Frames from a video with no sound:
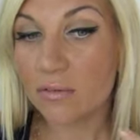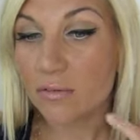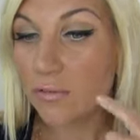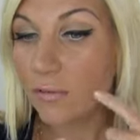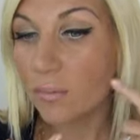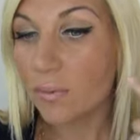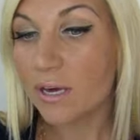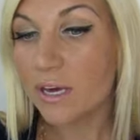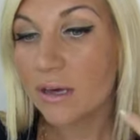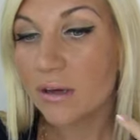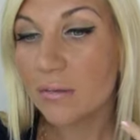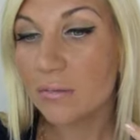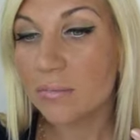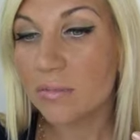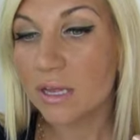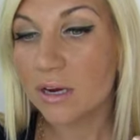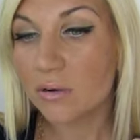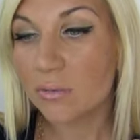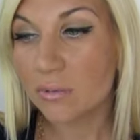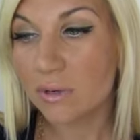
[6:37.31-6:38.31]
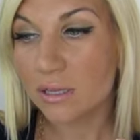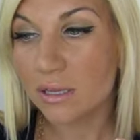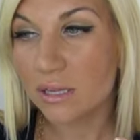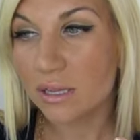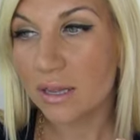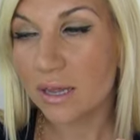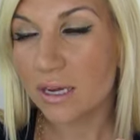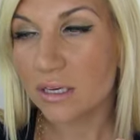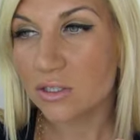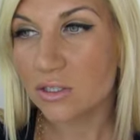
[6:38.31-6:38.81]
If you pick them, they don't really
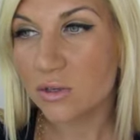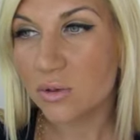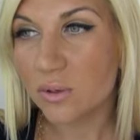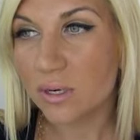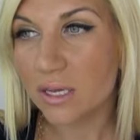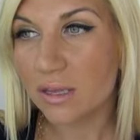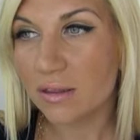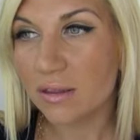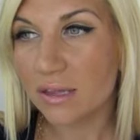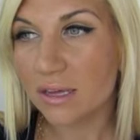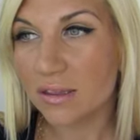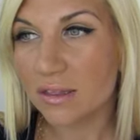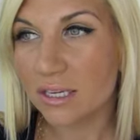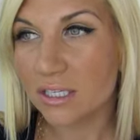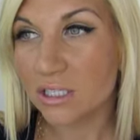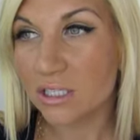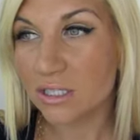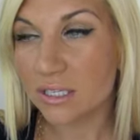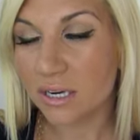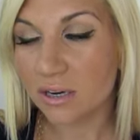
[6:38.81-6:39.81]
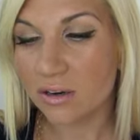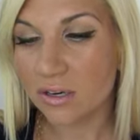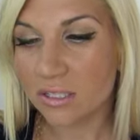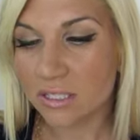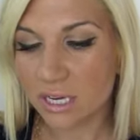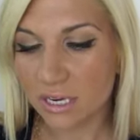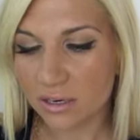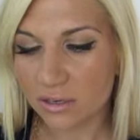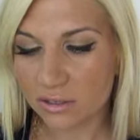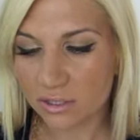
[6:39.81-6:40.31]
like do anything. They just
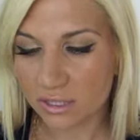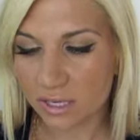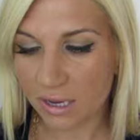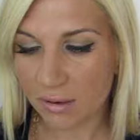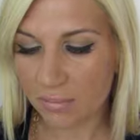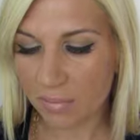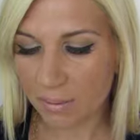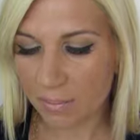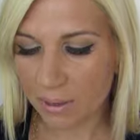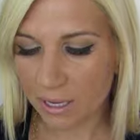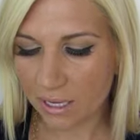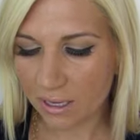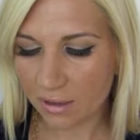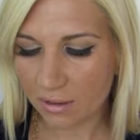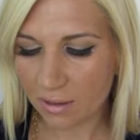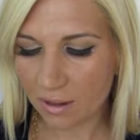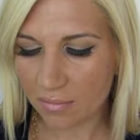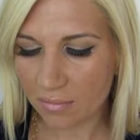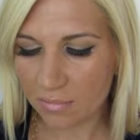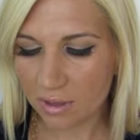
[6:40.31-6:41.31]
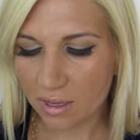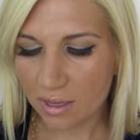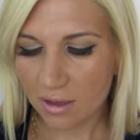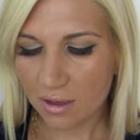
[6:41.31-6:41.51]
irritate your skin by picking them.